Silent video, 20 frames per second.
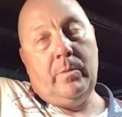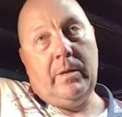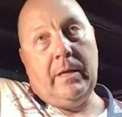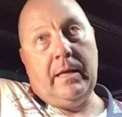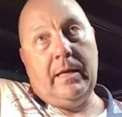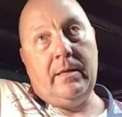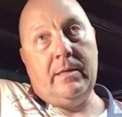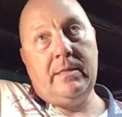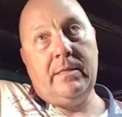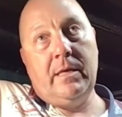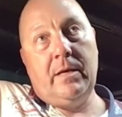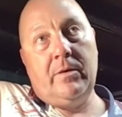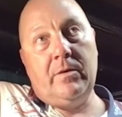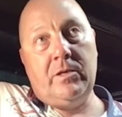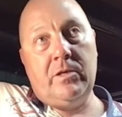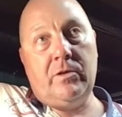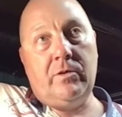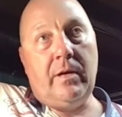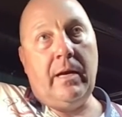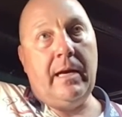They consider
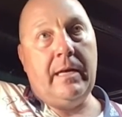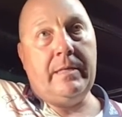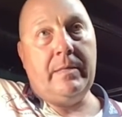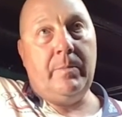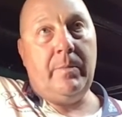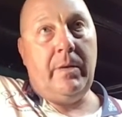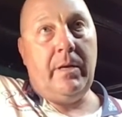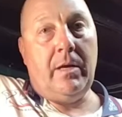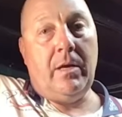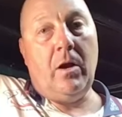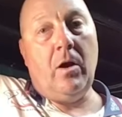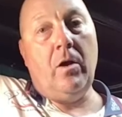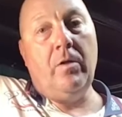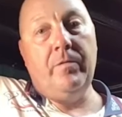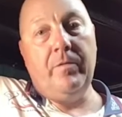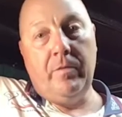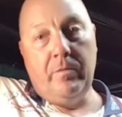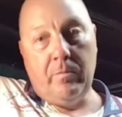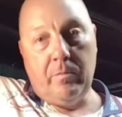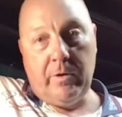Australia to be a
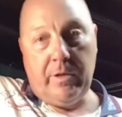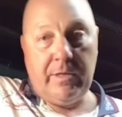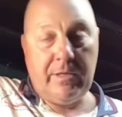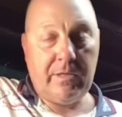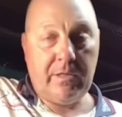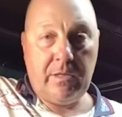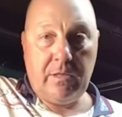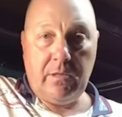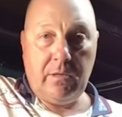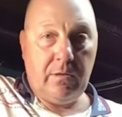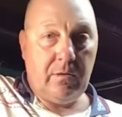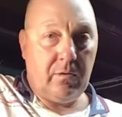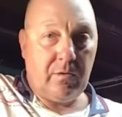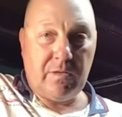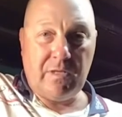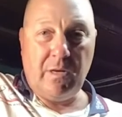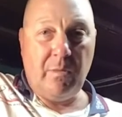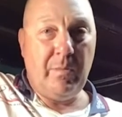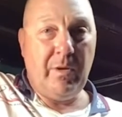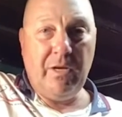COVID risk or
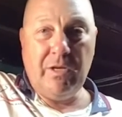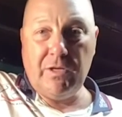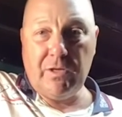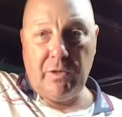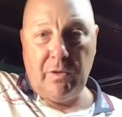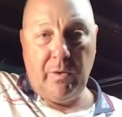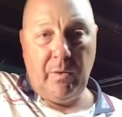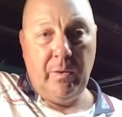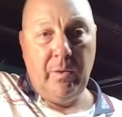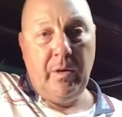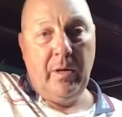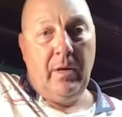some issue,